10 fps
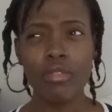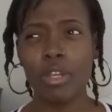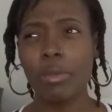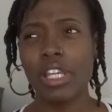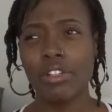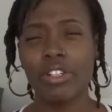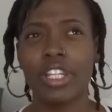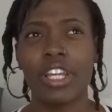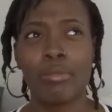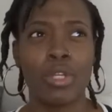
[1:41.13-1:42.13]
I'm like,
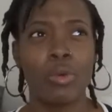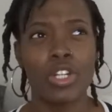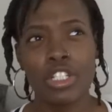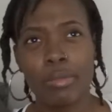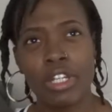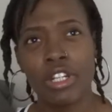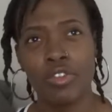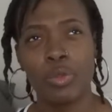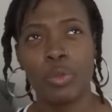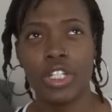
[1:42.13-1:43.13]
okay, I'm not washing my hair
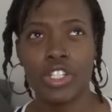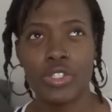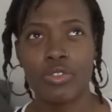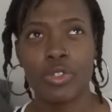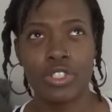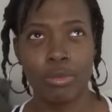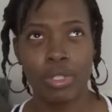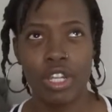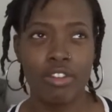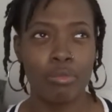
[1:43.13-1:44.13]
every week, so of course I'm gonna
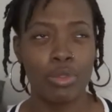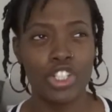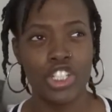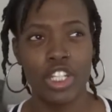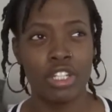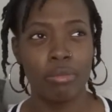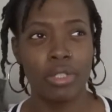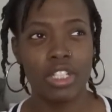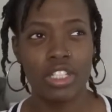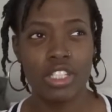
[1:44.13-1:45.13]
have more shedding,
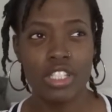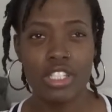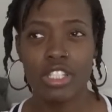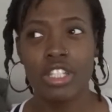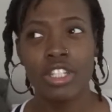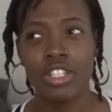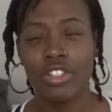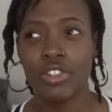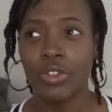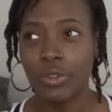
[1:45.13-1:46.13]
because,
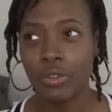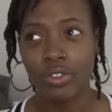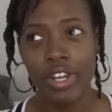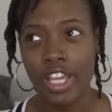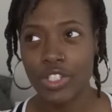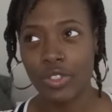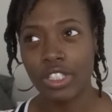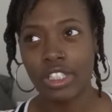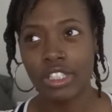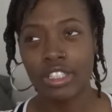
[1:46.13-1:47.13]
you know,
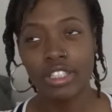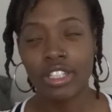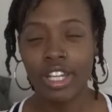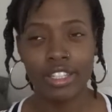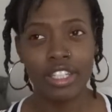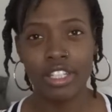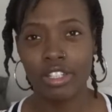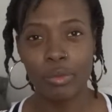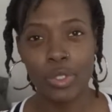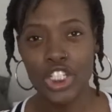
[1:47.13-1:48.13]
naturally, I think
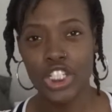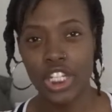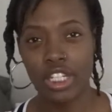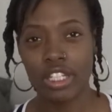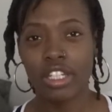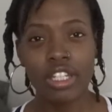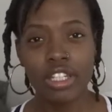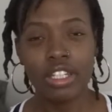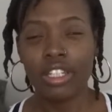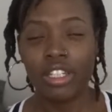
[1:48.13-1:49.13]
we shed,
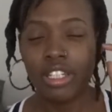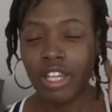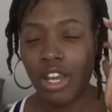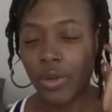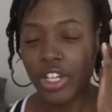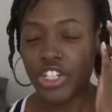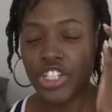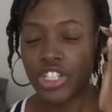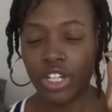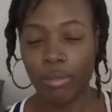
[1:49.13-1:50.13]
our hair
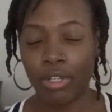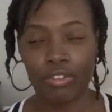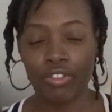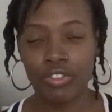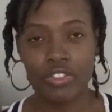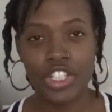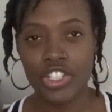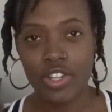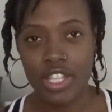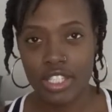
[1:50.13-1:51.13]
shed about 50
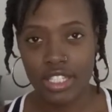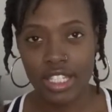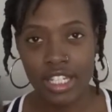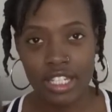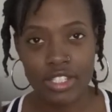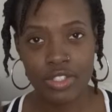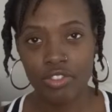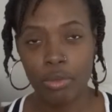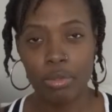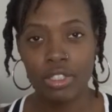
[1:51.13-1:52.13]
strands a day, so if
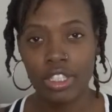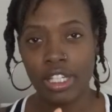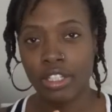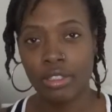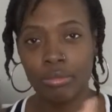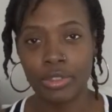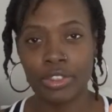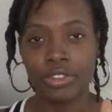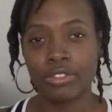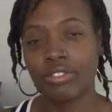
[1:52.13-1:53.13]
you build that up, you
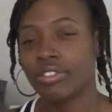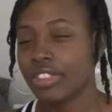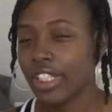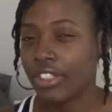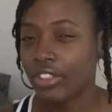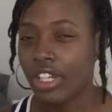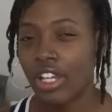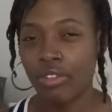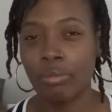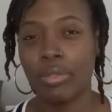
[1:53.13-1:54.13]
know, yeah, you're gonna
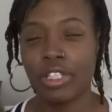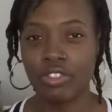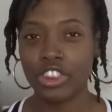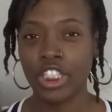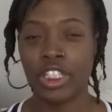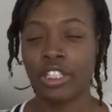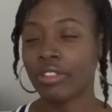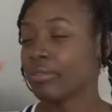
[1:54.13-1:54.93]
have a bit of shedding.